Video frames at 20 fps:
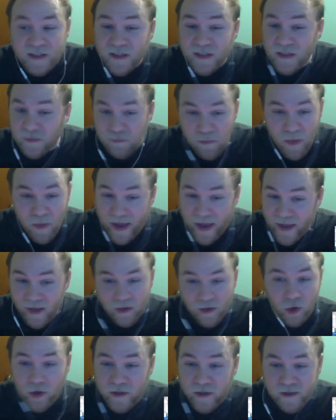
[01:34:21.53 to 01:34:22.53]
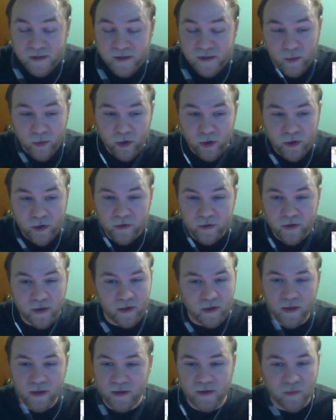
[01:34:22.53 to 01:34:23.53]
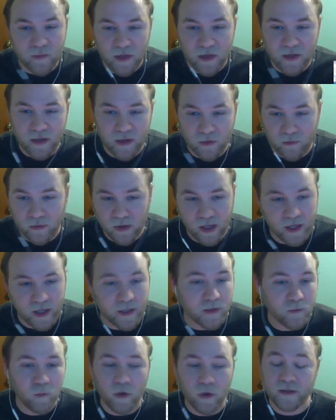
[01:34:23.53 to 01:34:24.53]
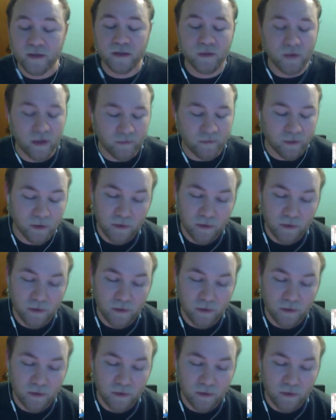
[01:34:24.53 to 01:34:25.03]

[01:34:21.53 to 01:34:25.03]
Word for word: might look similar that doesn't mean that they're related whatsoever